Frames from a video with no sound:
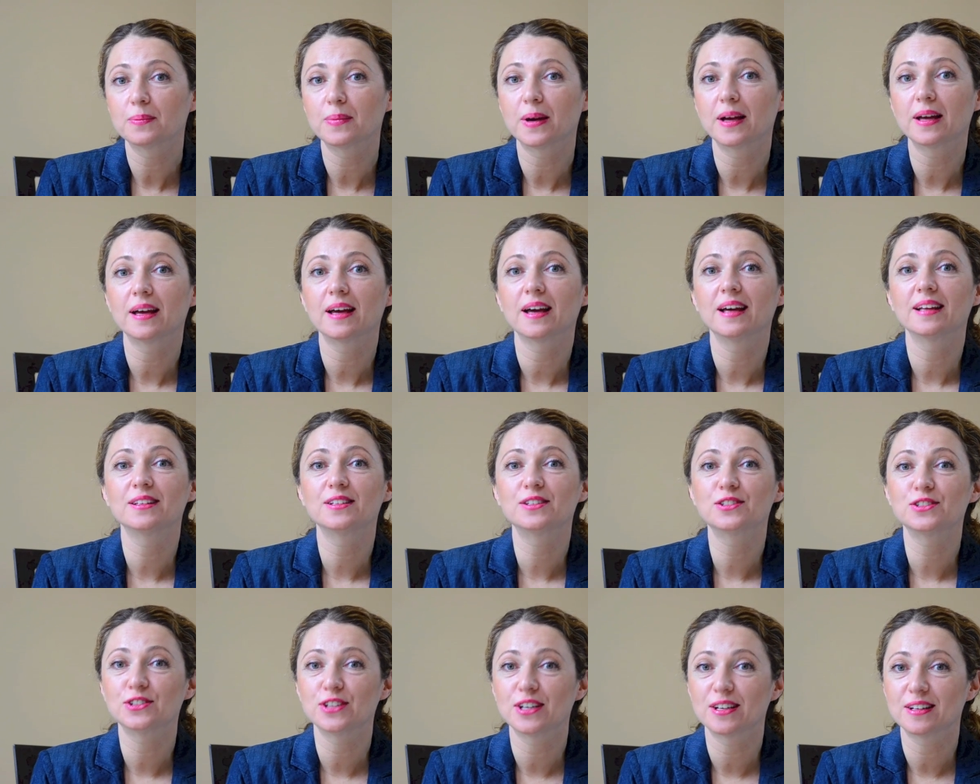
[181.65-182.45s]
my
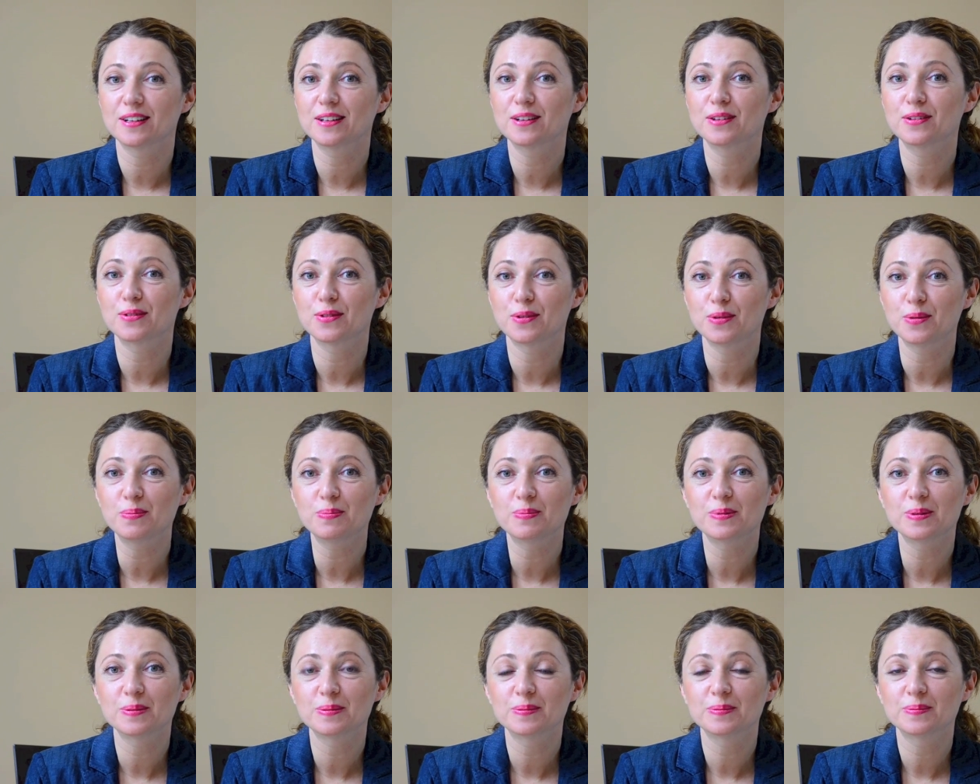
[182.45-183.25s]
energetic
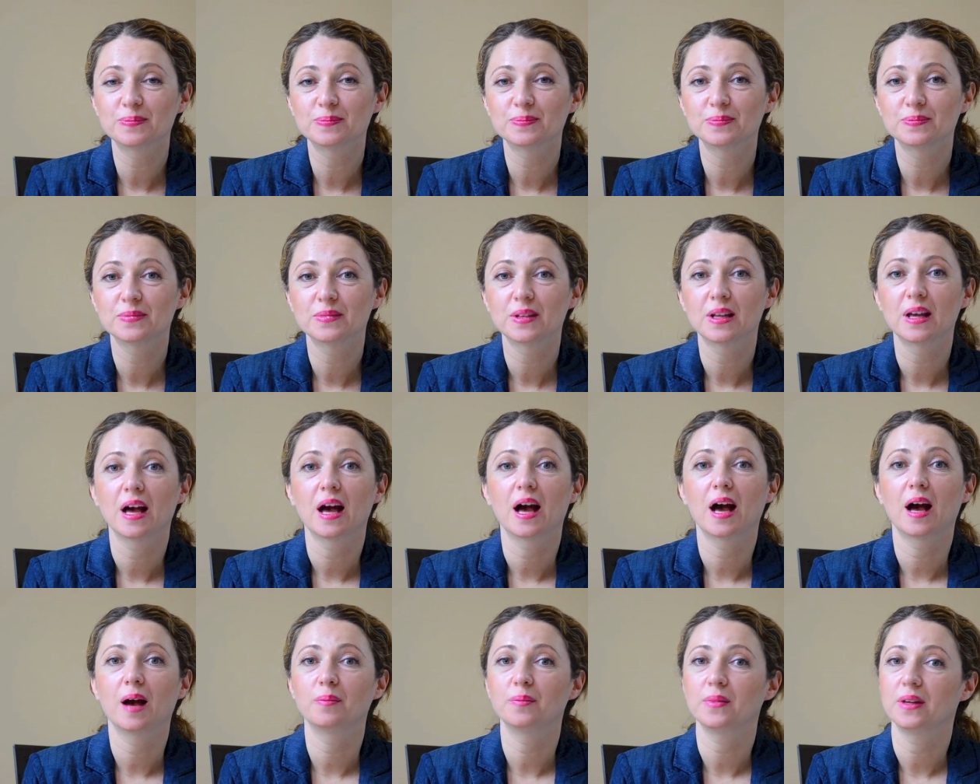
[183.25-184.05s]
group
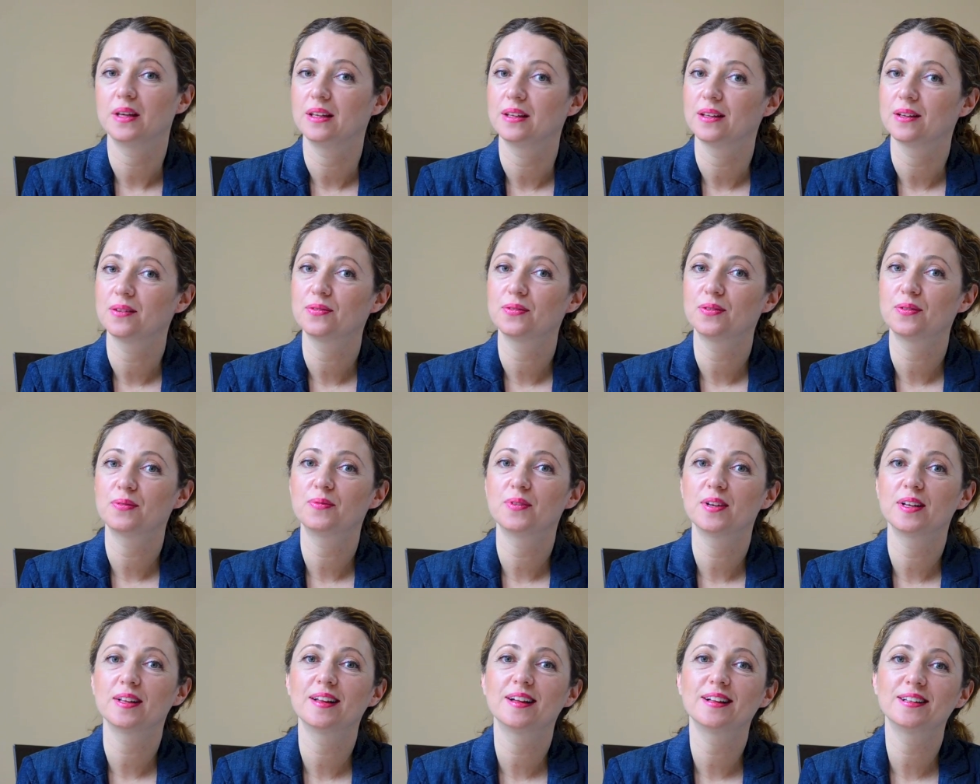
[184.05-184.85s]
I'm Inna
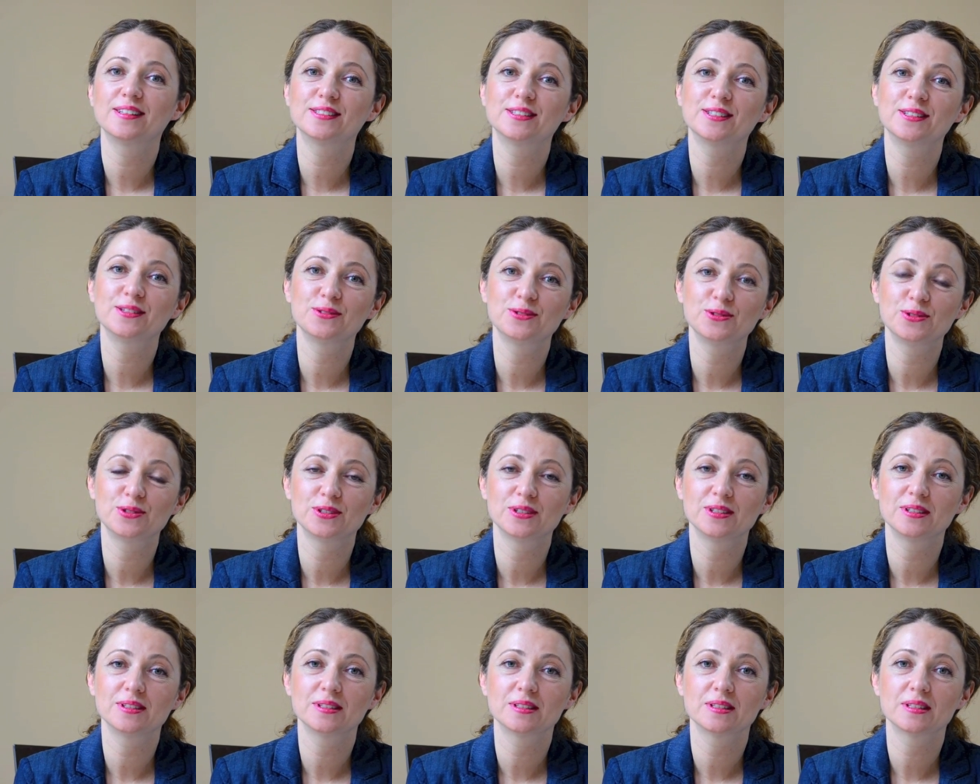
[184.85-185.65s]
from Real Health
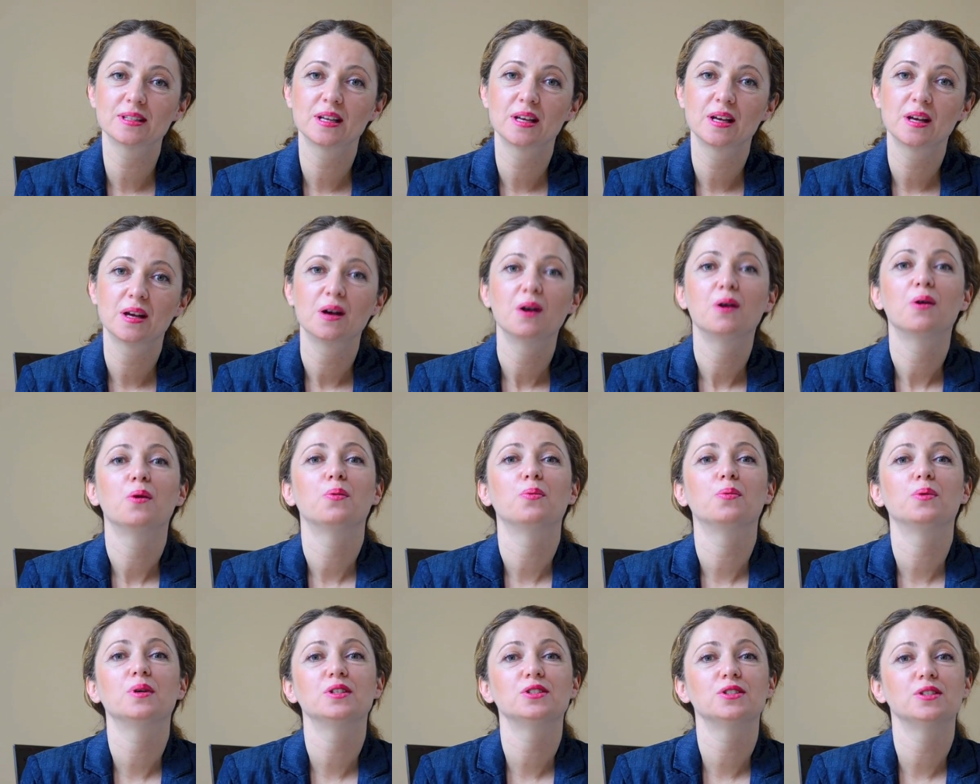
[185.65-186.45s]
Solutions,
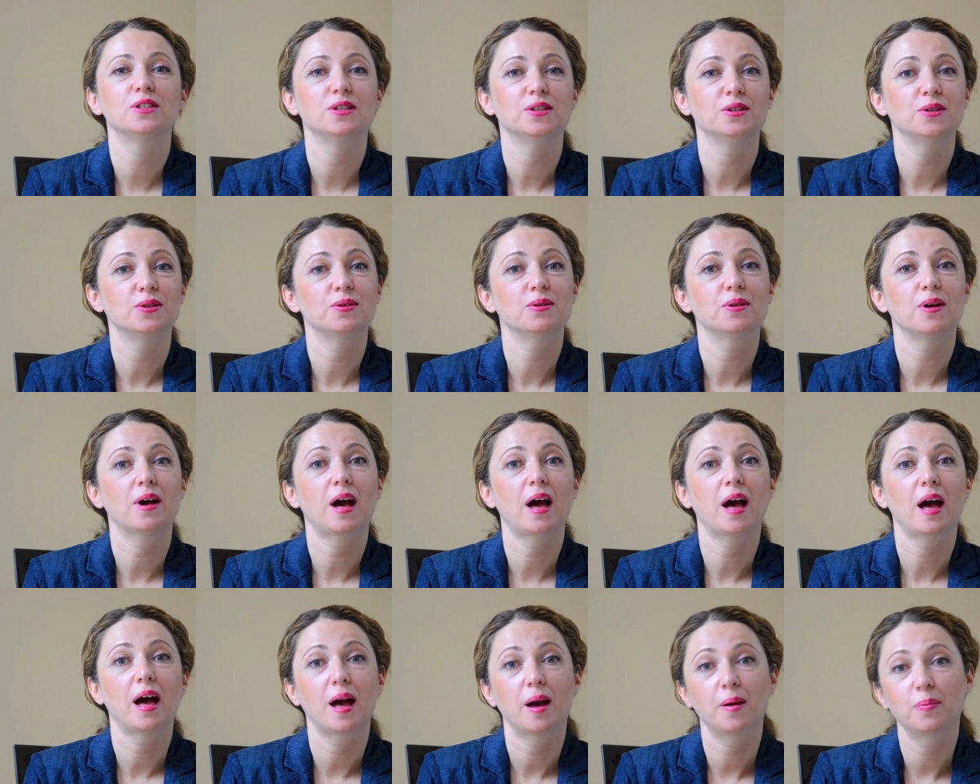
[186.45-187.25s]
wishing you
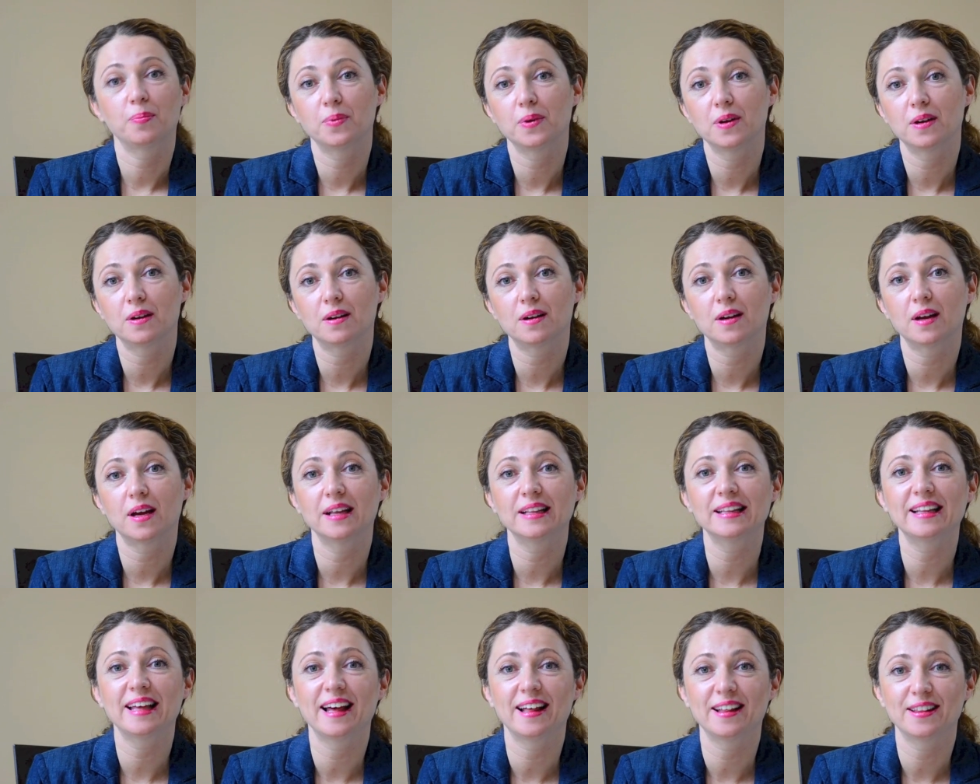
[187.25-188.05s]
a happier
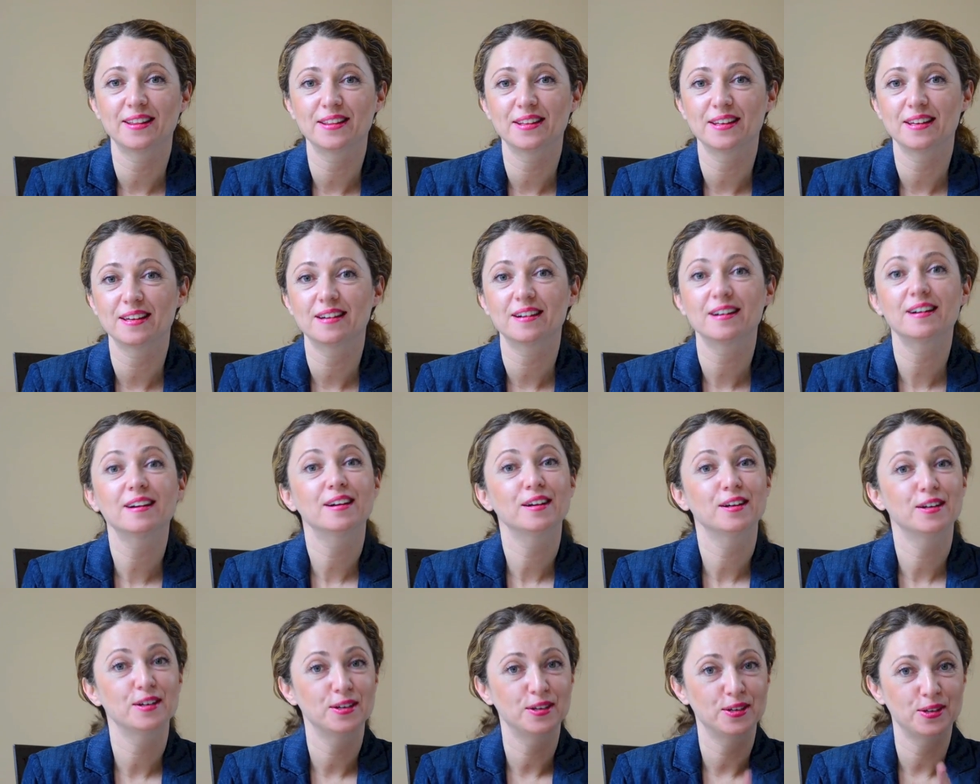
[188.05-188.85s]
and
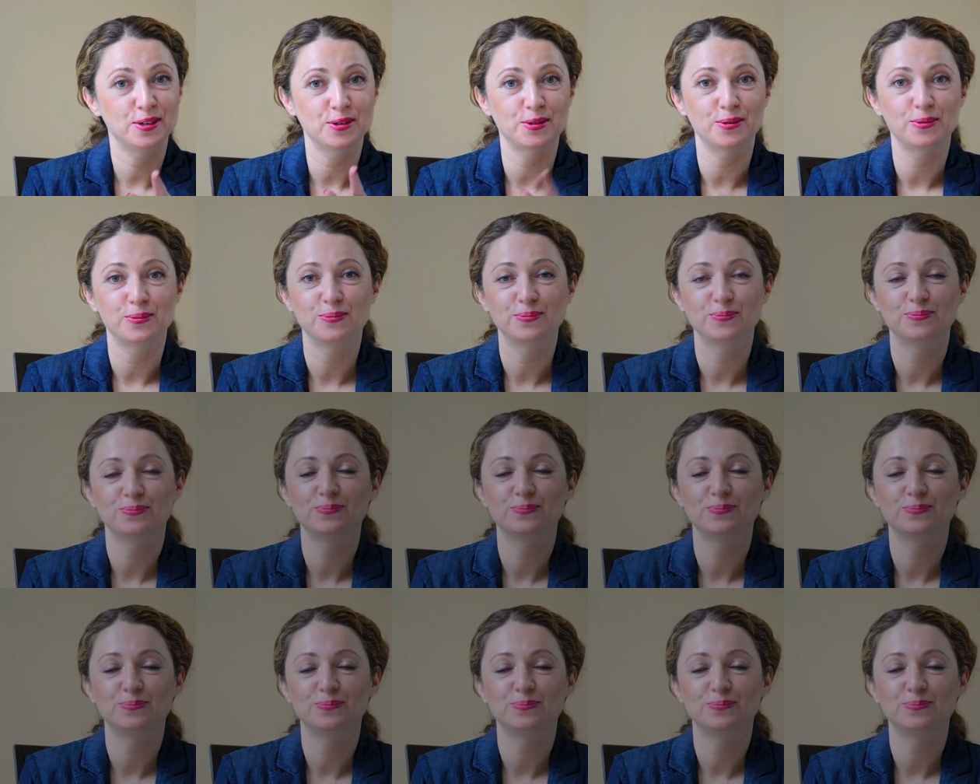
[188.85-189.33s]
healthier you.